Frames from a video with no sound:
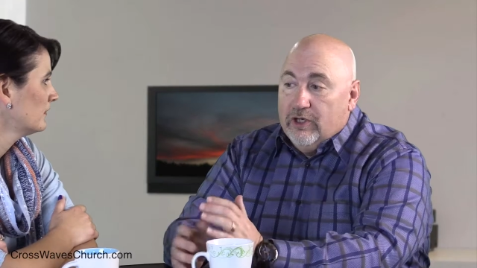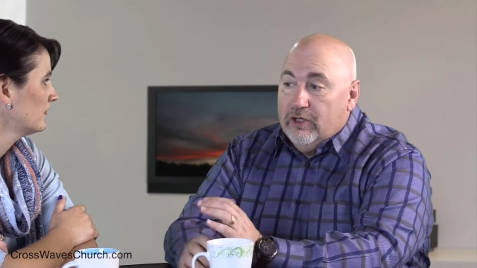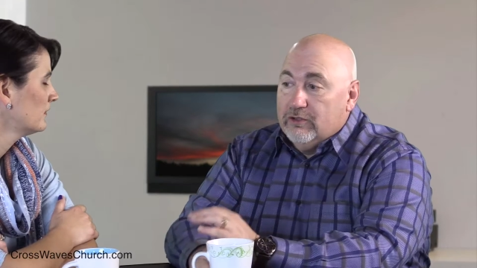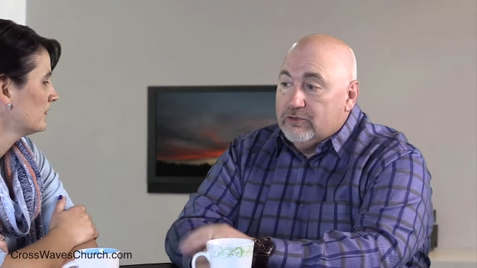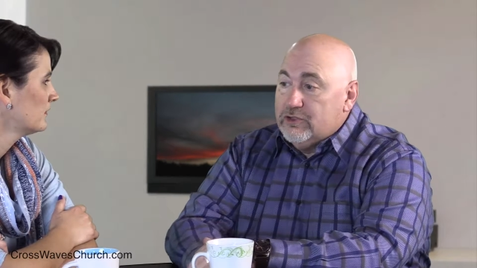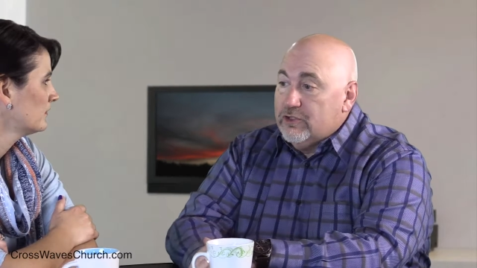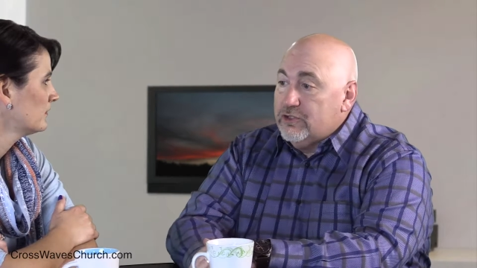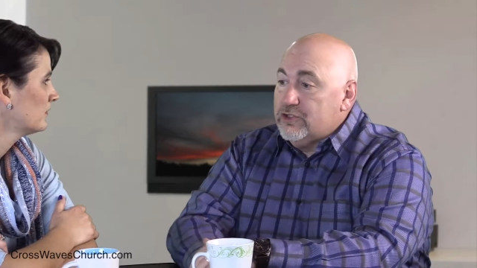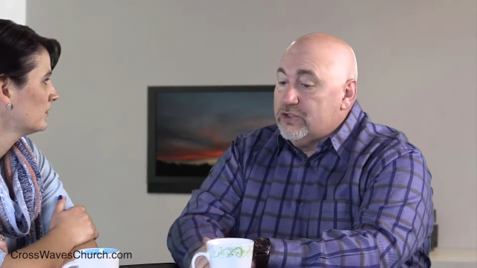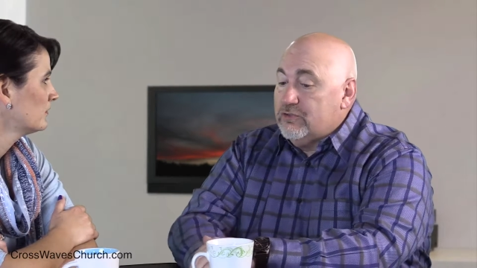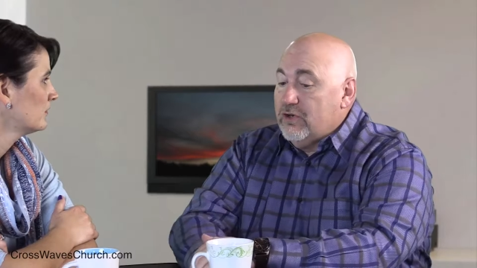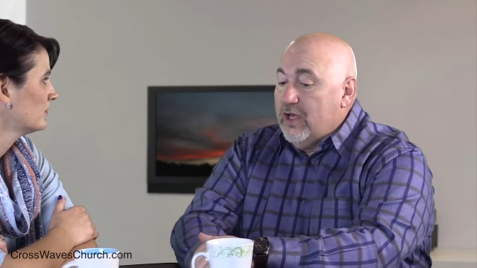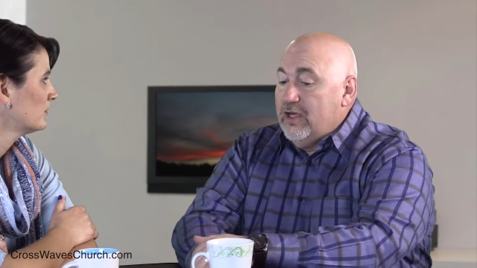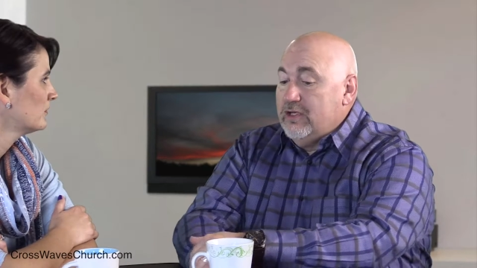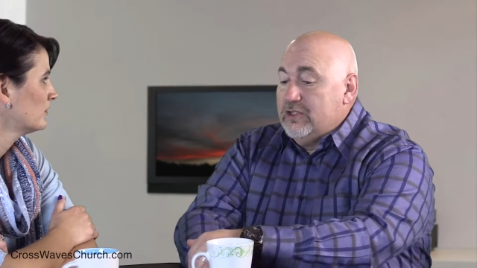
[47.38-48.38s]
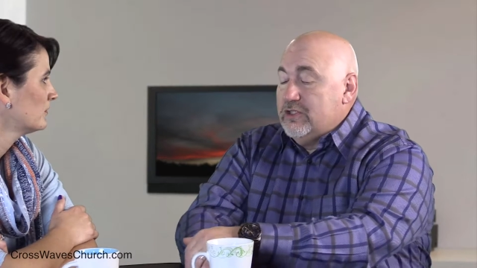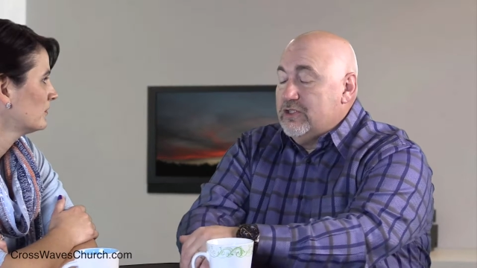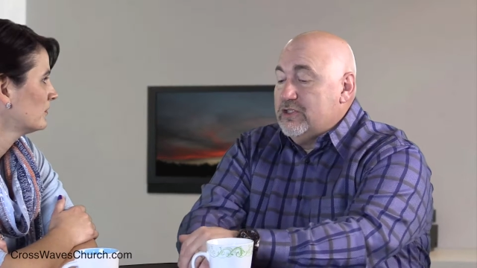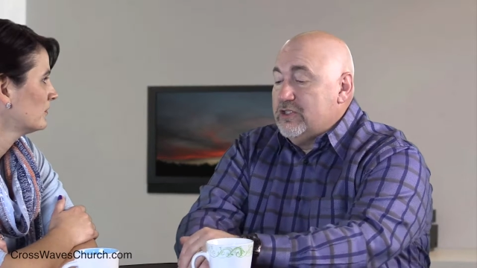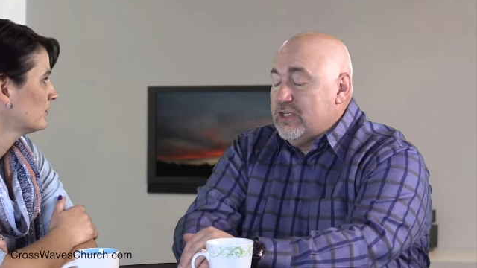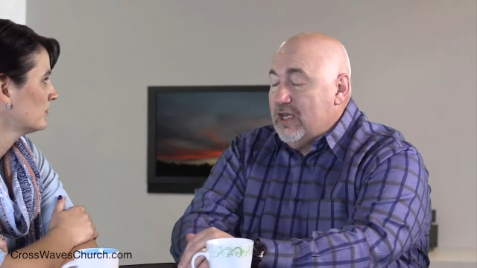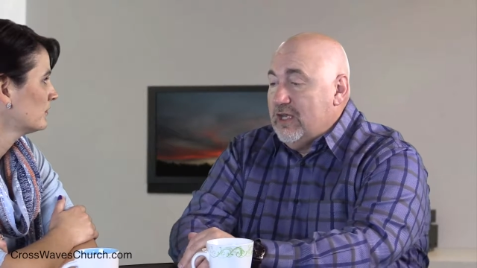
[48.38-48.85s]
Speaker 1: know church
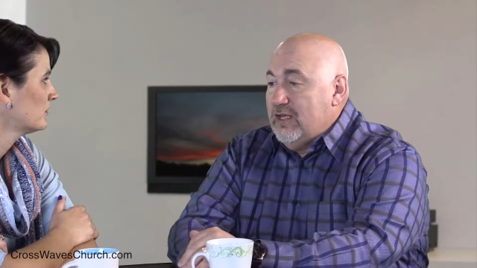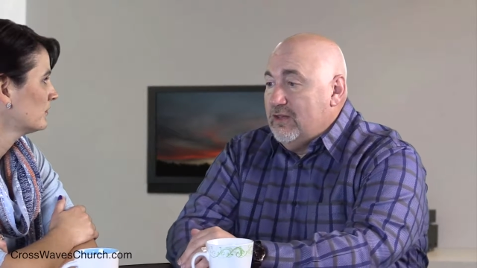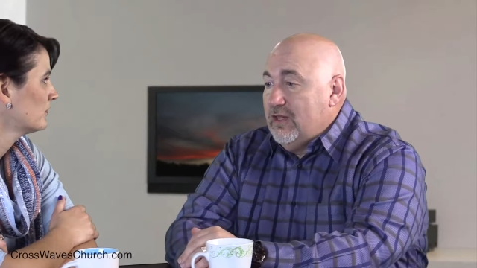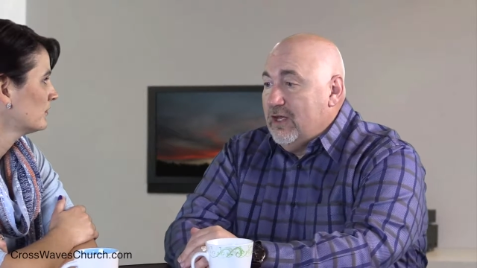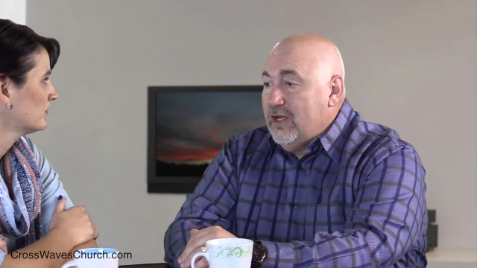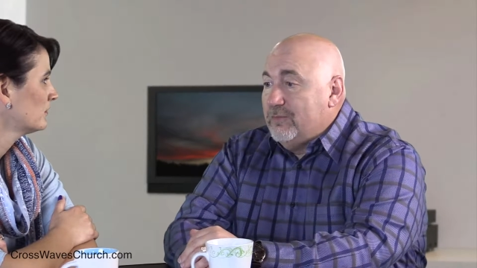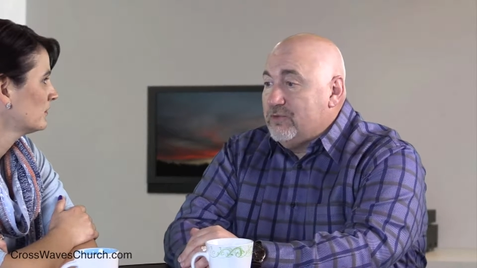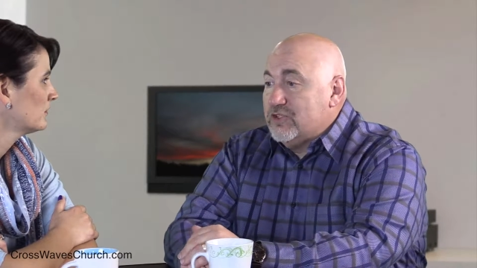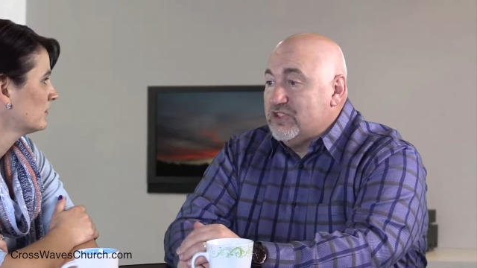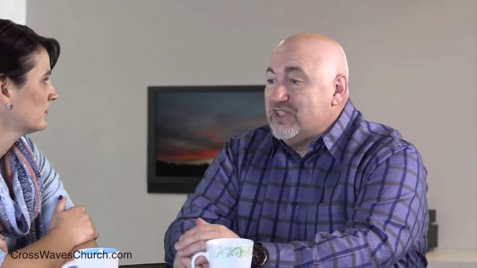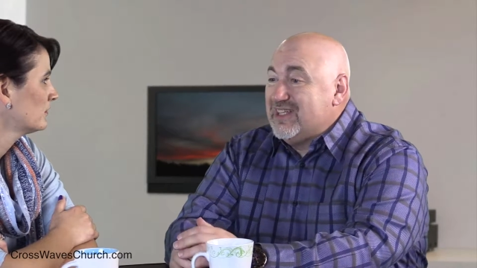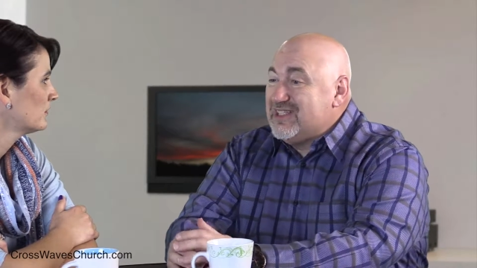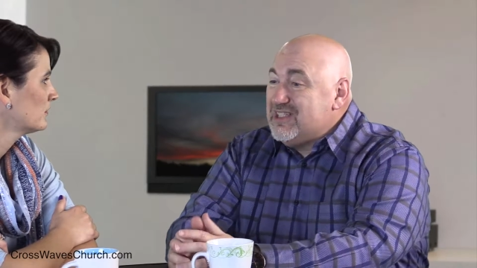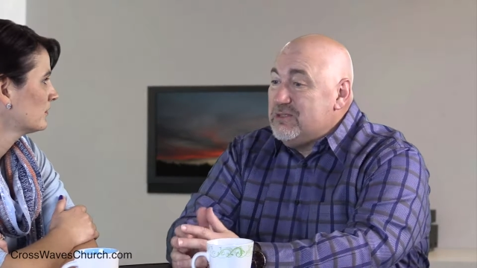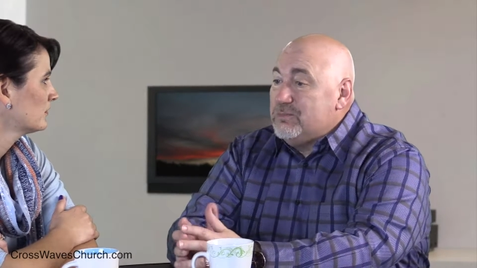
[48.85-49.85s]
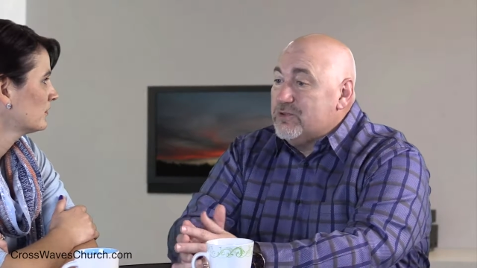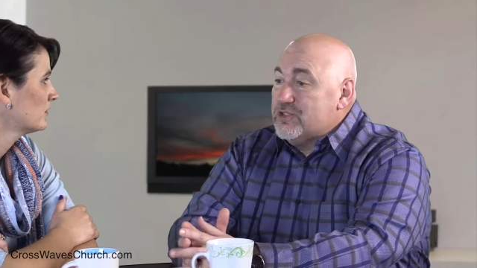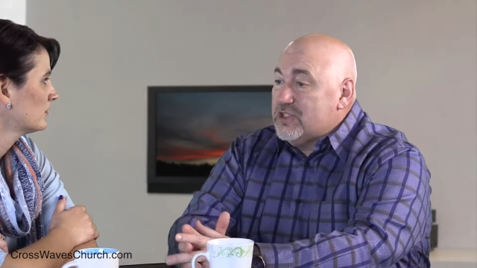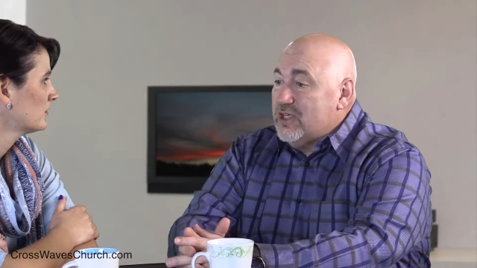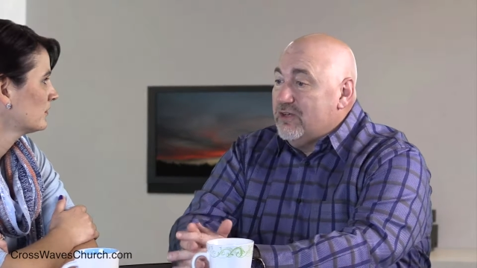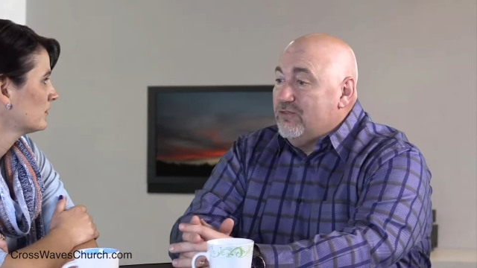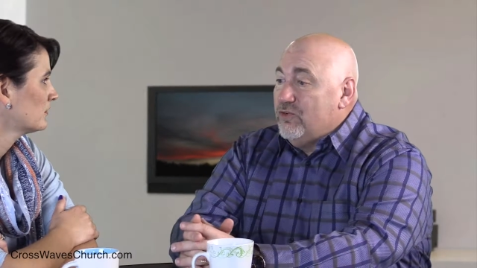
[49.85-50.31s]
strategists say that up to
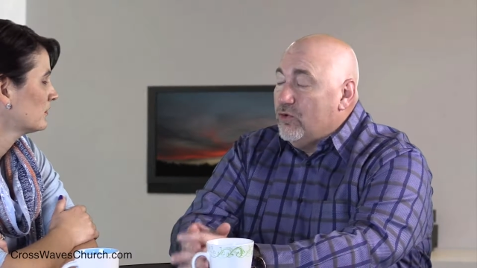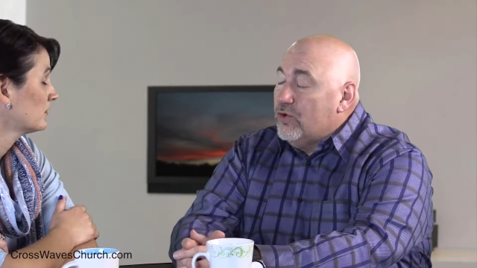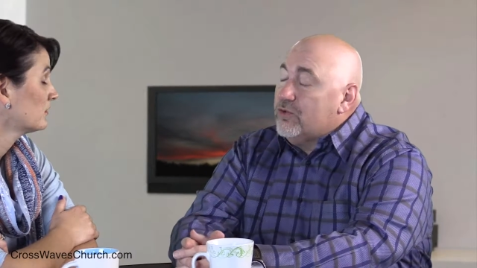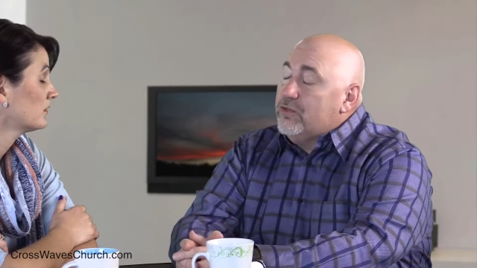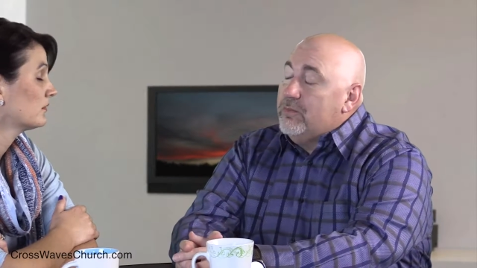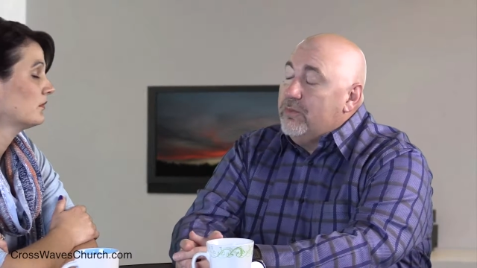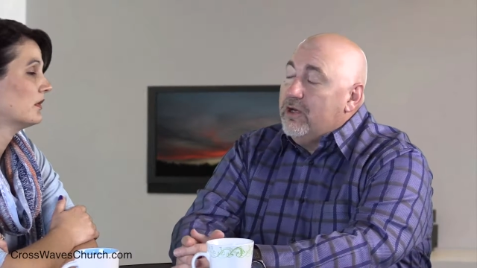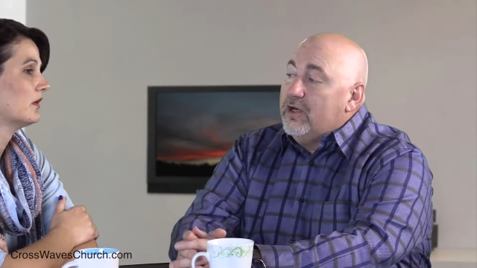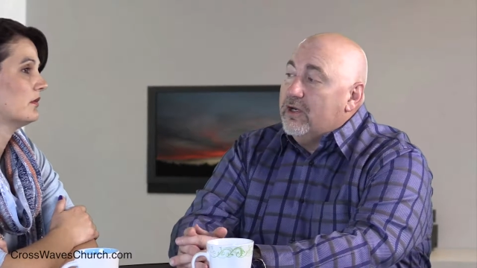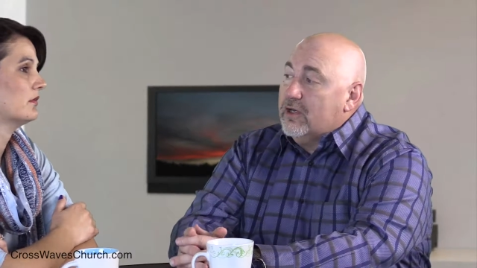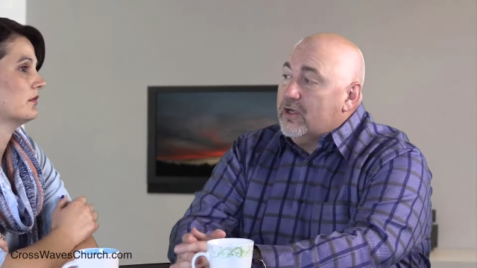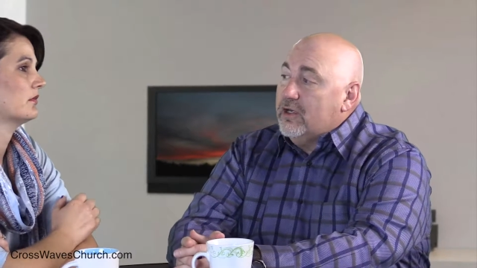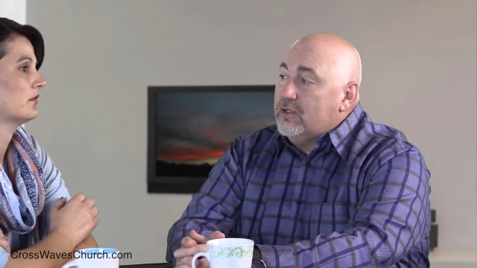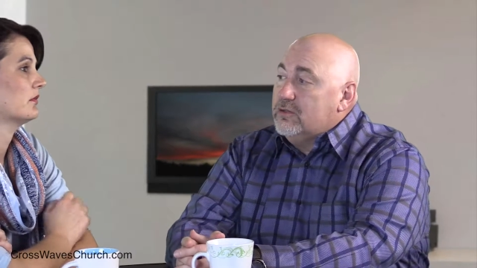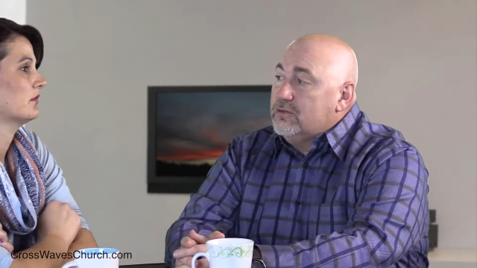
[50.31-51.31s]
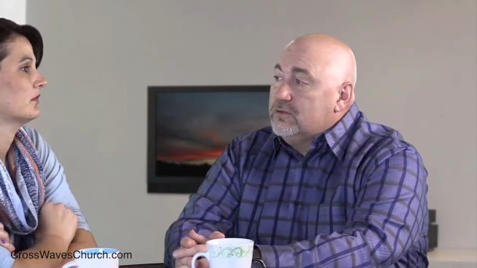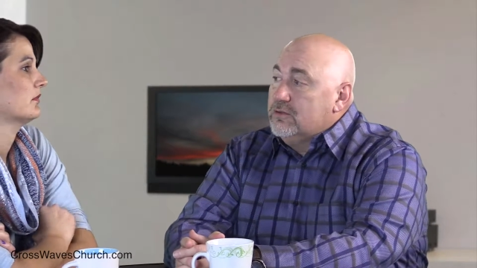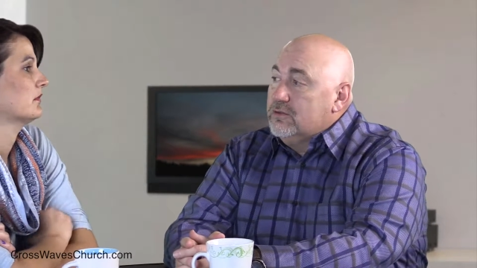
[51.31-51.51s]
60% of north america